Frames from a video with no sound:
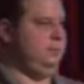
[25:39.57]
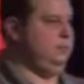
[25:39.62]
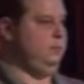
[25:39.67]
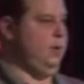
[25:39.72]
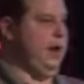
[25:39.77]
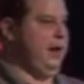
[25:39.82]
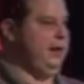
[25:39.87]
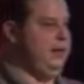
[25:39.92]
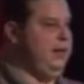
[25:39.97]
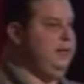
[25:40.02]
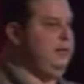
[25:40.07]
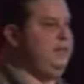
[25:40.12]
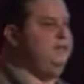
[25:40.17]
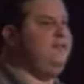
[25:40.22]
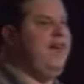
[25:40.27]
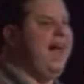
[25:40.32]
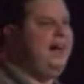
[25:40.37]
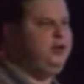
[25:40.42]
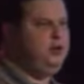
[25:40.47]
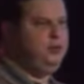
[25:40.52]
Right? The
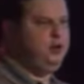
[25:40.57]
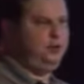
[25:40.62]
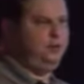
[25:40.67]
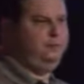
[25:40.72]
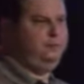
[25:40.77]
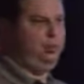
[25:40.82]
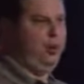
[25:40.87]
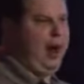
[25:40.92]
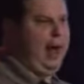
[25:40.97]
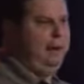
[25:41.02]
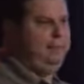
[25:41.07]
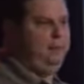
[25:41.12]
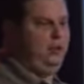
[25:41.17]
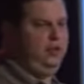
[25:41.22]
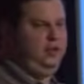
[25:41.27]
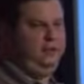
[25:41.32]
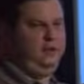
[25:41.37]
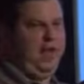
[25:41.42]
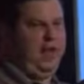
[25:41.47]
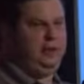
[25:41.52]
value prop or
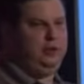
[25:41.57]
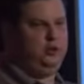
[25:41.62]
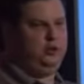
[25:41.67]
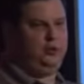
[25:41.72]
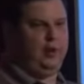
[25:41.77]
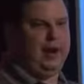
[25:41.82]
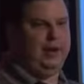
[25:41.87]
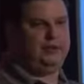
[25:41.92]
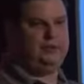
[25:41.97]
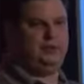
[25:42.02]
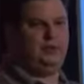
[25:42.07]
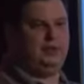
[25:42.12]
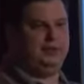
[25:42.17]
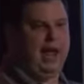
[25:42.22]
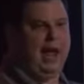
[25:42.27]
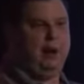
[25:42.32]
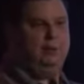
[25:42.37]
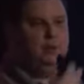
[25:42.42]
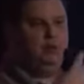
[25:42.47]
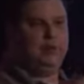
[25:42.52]
the value transfer is
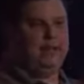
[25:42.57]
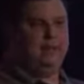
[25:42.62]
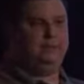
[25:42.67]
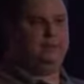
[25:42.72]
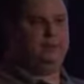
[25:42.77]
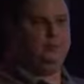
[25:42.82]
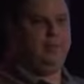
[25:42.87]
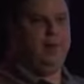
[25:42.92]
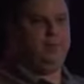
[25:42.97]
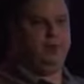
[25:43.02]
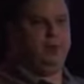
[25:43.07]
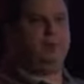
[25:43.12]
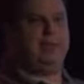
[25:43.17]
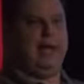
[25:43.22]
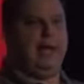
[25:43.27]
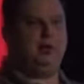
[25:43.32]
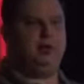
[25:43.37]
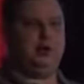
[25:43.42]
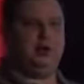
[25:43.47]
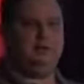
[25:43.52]
I will give you my
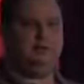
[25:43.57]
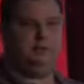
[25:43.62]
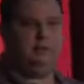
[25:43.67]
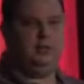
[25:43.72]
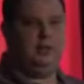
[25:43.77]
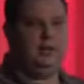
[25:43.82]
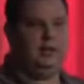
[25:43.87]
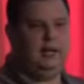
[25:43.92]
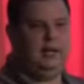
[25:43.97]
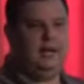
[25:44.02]
location